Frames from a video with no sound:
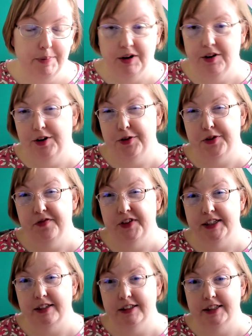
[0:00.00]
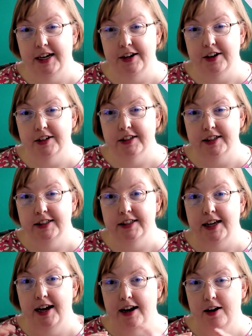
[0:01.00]
barriers and facilitators and
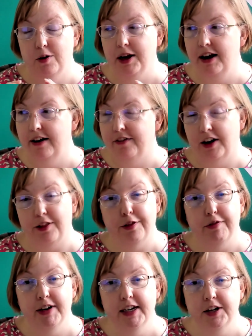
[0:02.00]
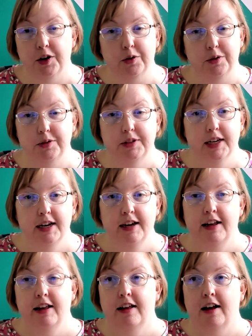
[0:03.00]
say, okay, I've got 3 codes.
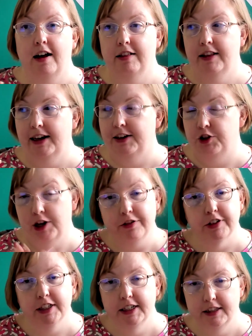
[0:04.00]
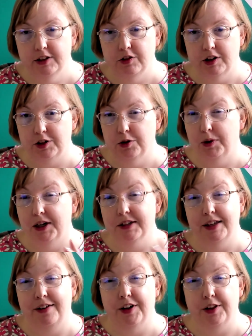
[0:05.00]
Like generally this structure
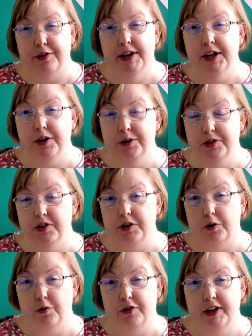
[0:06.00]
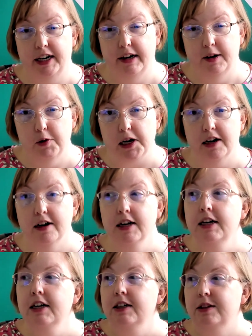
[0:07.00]
works, I've got 3 codes that don't fit anywhere.
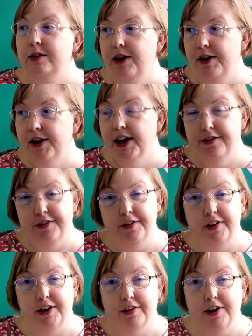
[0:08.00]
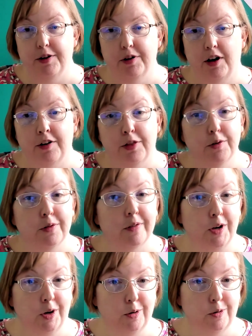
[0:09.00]
So now I have to figure out, are those
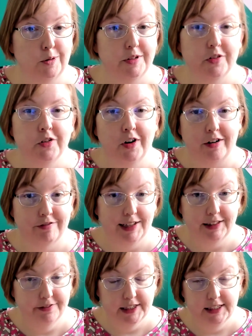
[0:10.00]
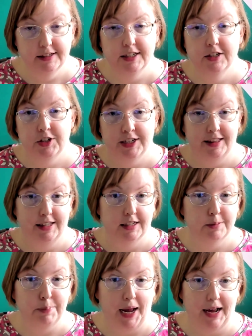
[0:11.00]
codes not relevant to
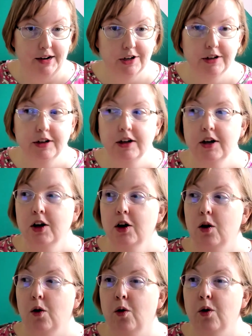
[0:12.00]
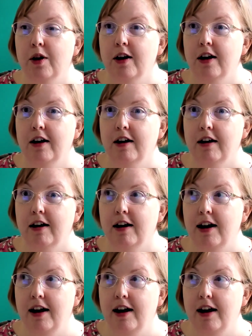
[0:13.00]
this pattern? Or